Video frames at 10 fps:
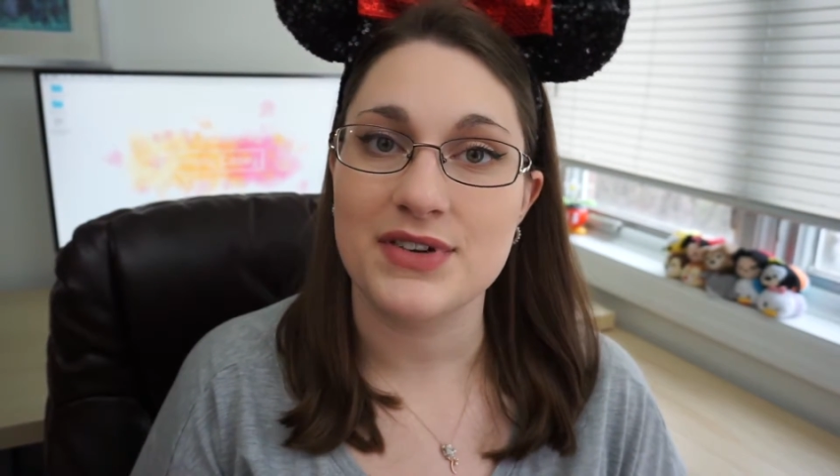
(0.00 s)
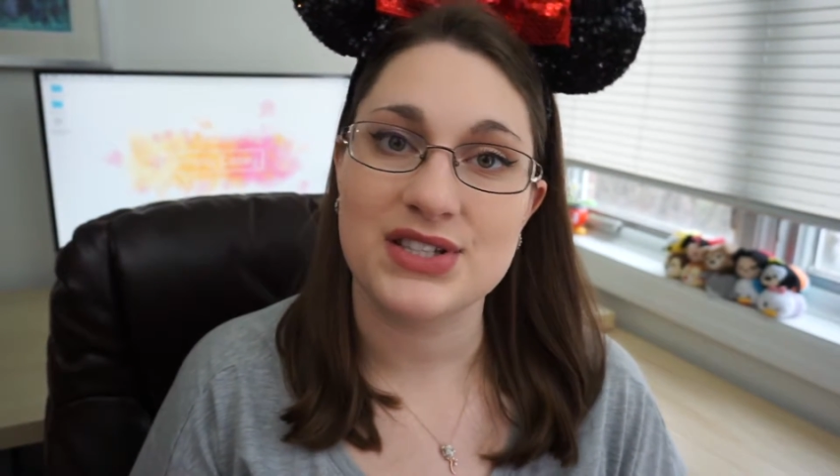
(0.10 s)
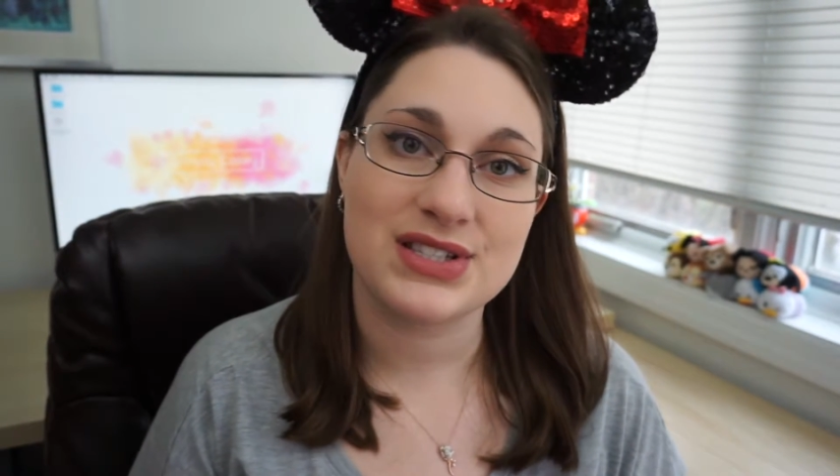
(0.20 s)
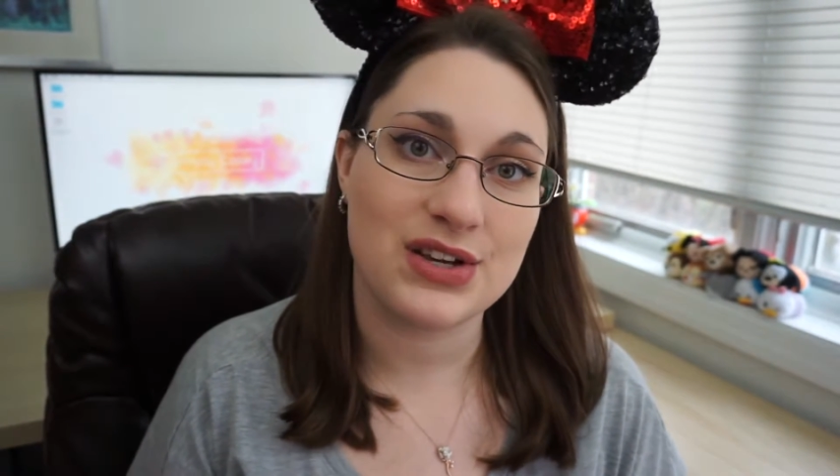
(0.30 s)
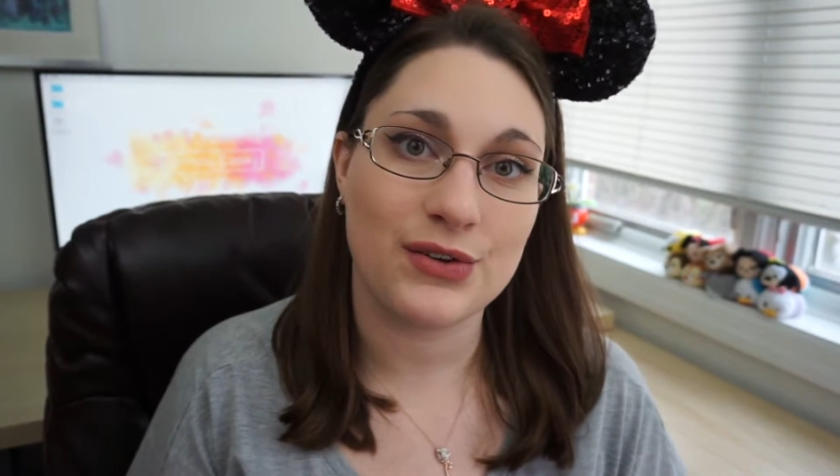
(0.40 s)

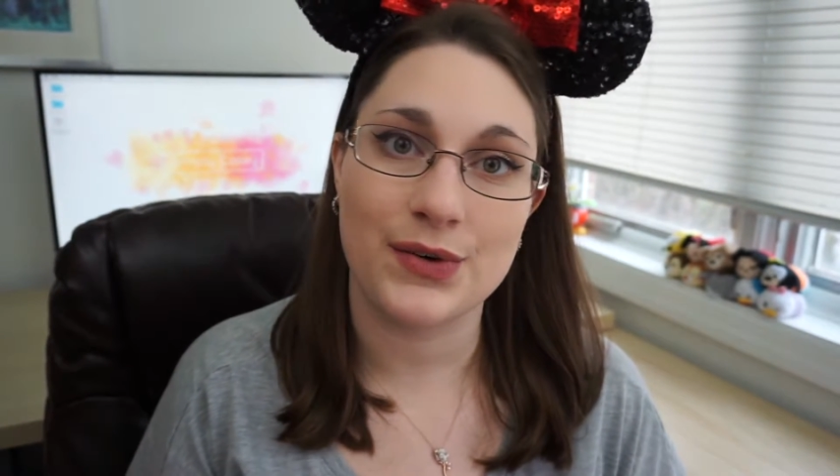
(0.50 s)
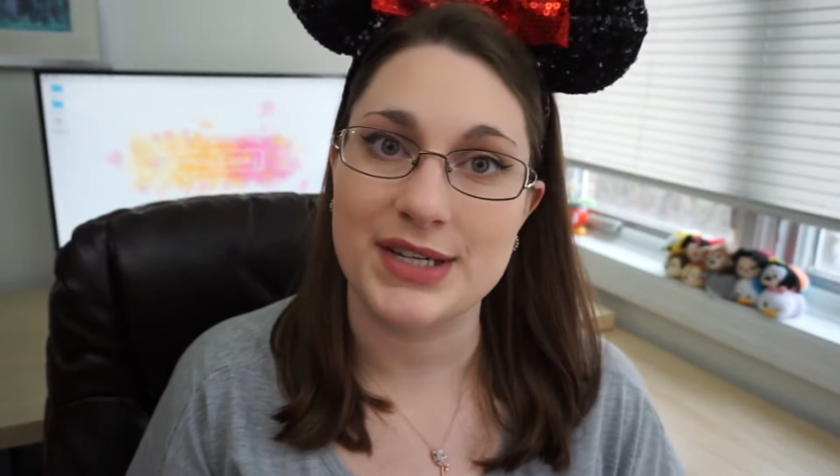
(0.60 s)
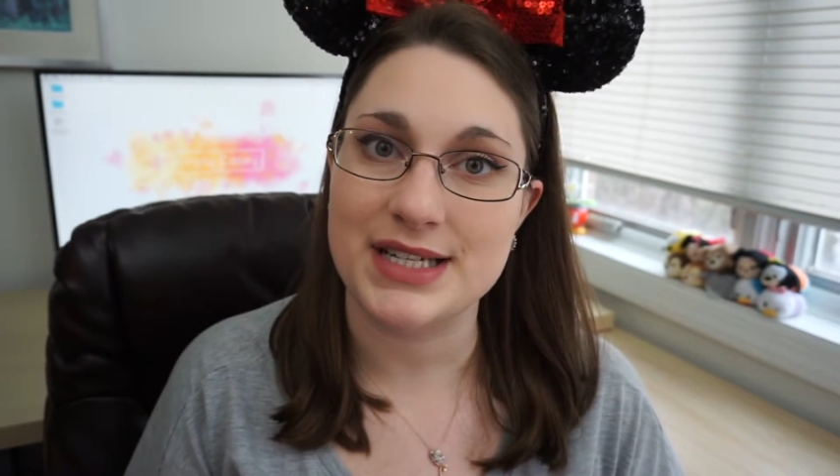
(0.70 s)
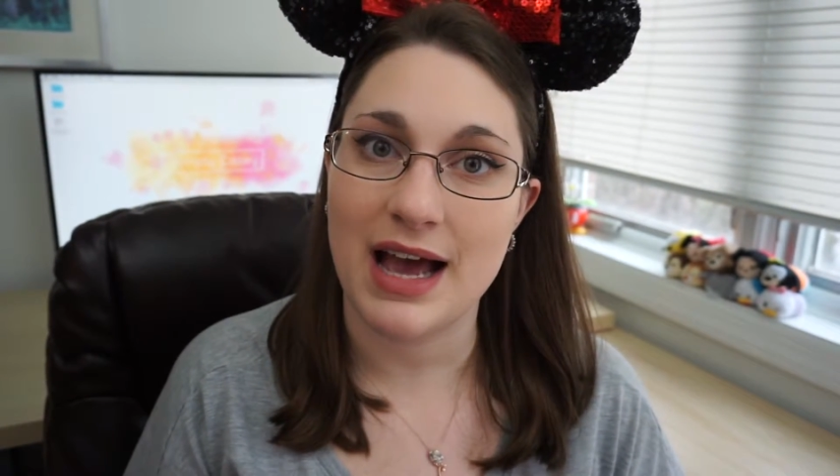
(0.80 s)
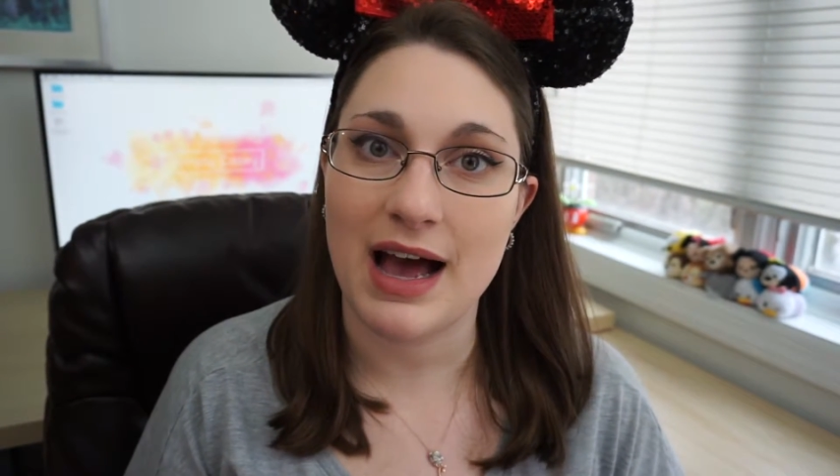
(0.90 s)
It's still
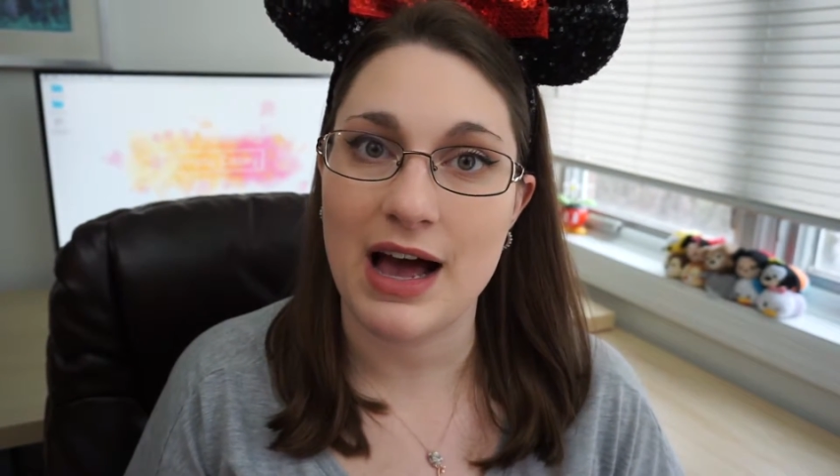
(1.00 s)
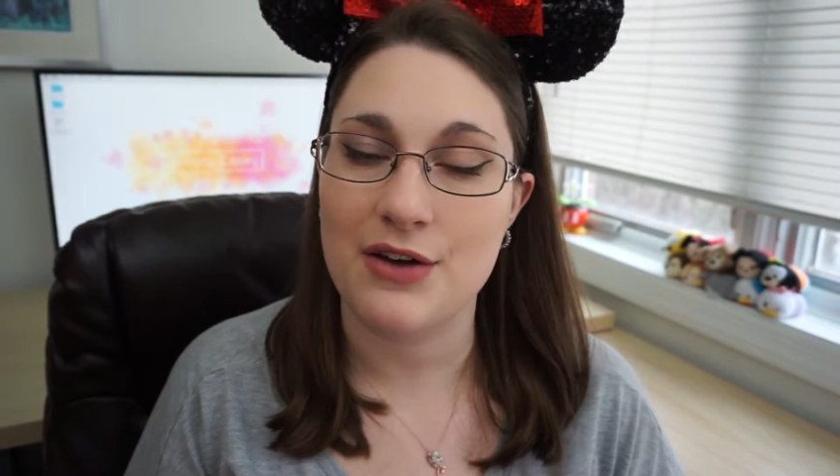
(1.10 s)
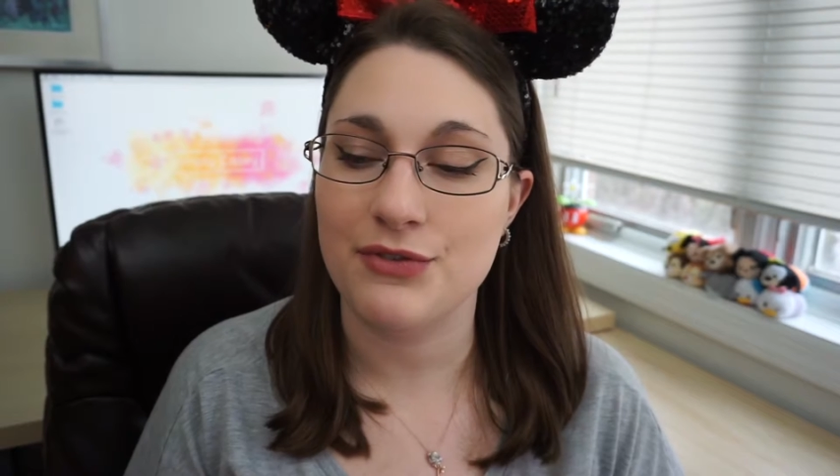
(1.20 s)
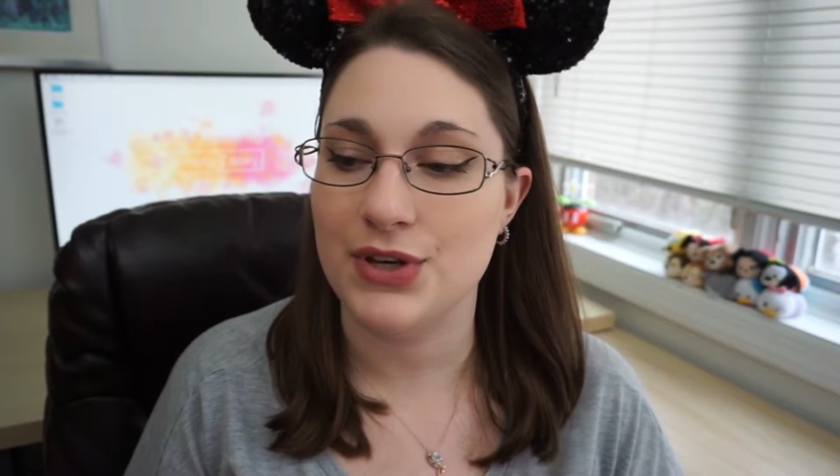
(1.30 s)
going to have,